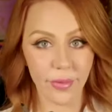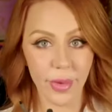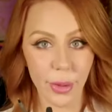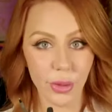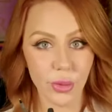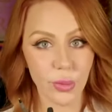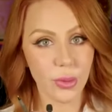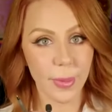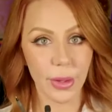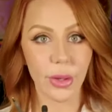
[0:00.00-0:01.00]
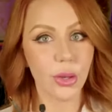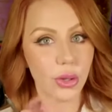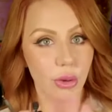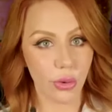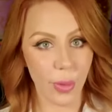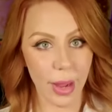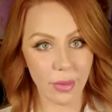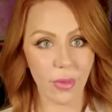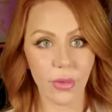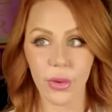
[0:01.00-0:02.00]
vibrational spirit. Your
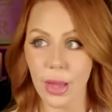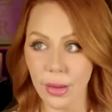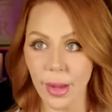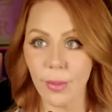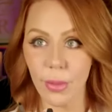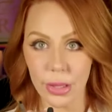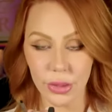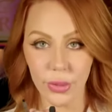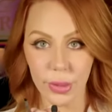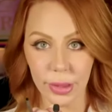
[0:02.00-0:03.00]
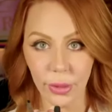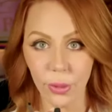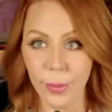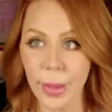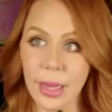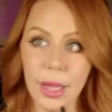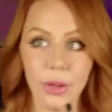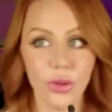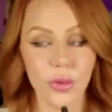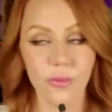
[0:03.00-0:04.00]
grandfather kind of like brings her in a little bit.
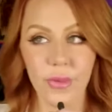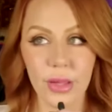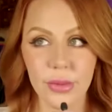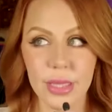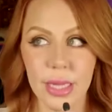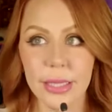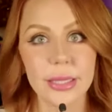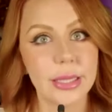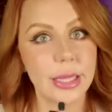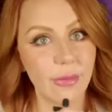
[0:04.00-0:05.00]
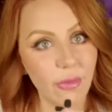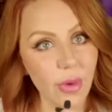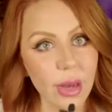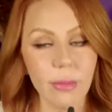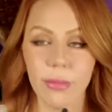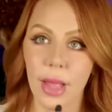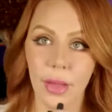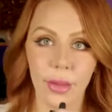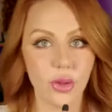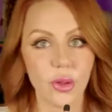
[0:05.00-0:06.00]
She feels different. Now
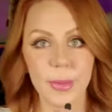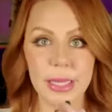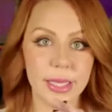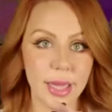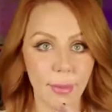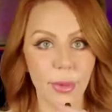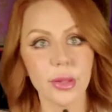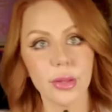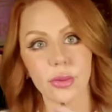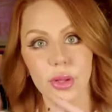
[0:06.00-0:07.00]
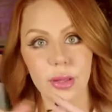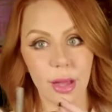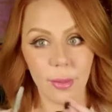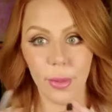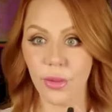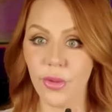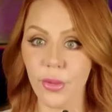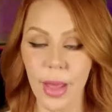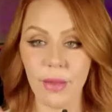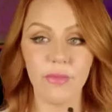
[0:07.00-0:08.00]
that just means separate. So she's not a part of your
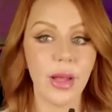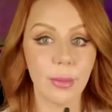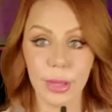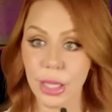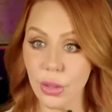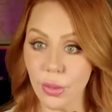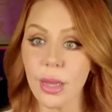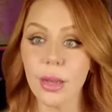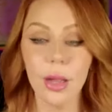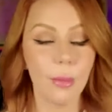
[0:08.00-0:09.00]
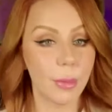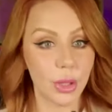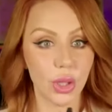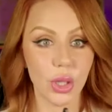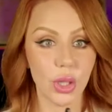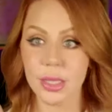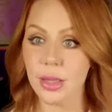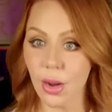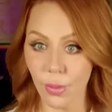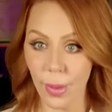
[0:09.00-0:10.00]
main family unit, but she is
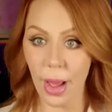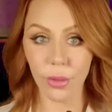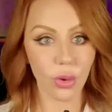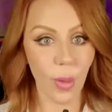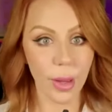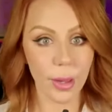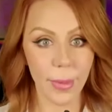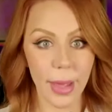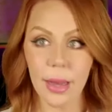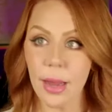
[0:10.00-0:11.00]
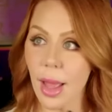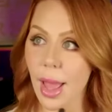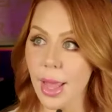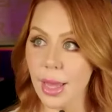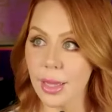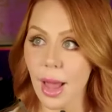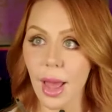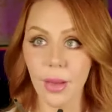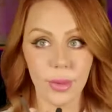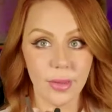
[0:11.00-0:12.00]
around quite a bit. And
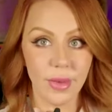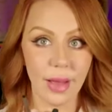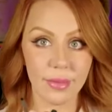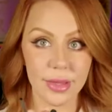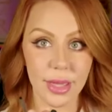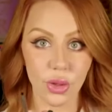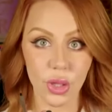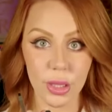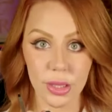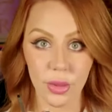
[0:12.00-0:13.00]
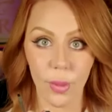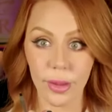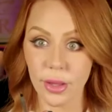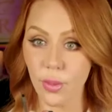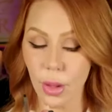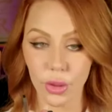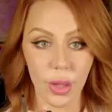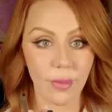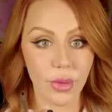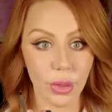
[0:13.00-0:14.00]
I would even have to say she's the one that's watching
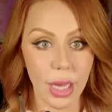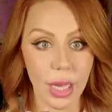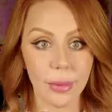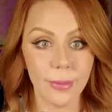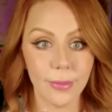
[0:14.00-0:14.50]
after your kid.